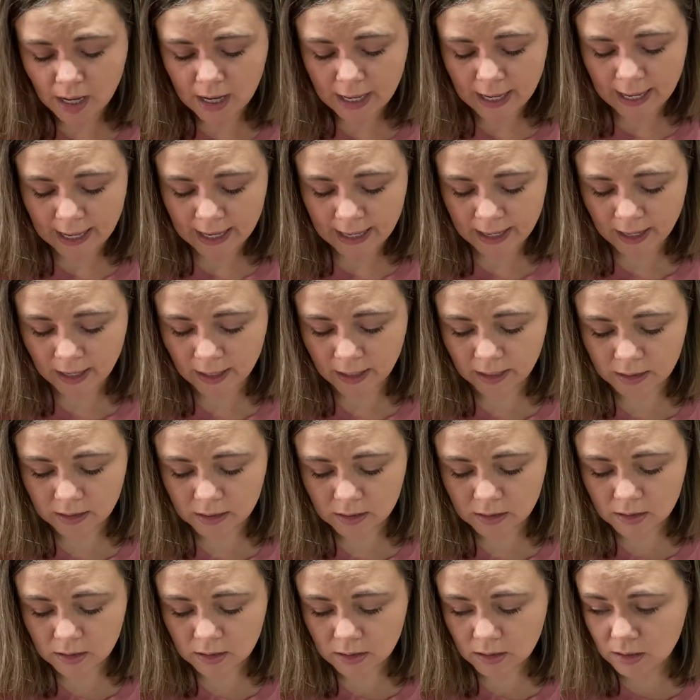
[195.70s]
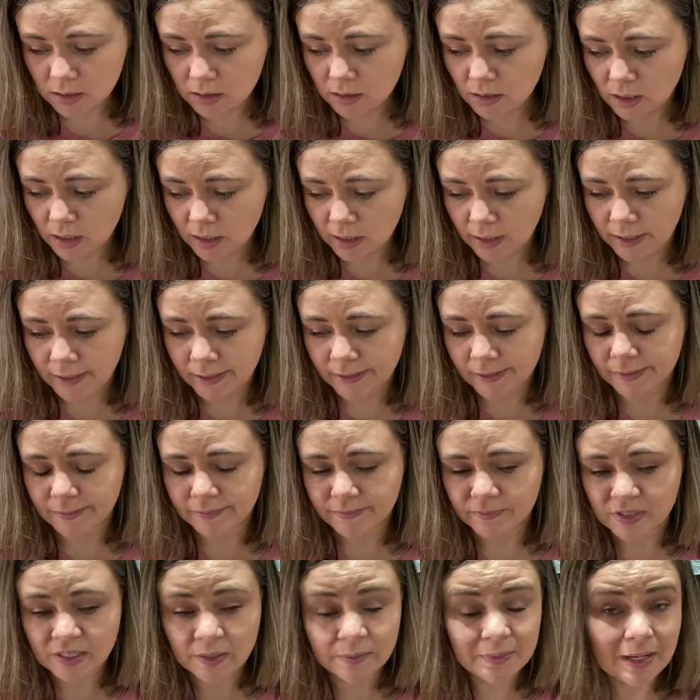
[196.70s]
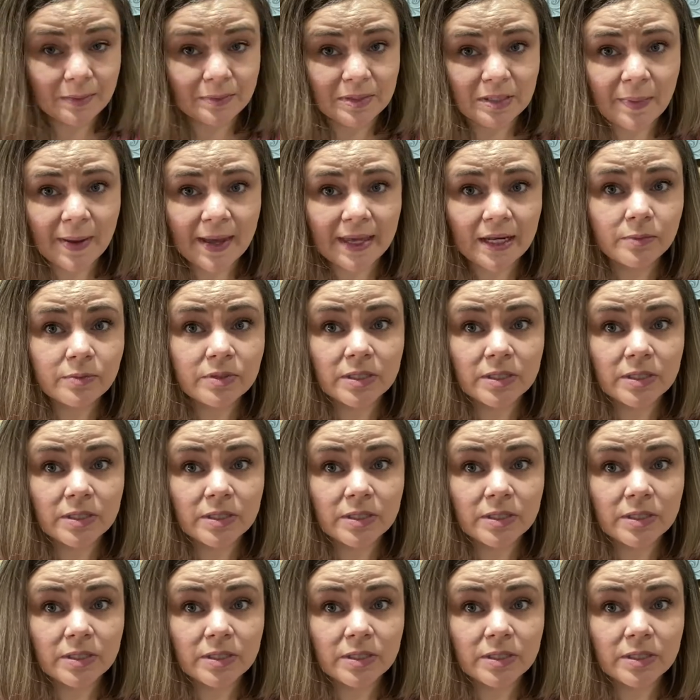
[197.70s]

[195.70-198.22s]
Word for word: and um, sometimes I paint them,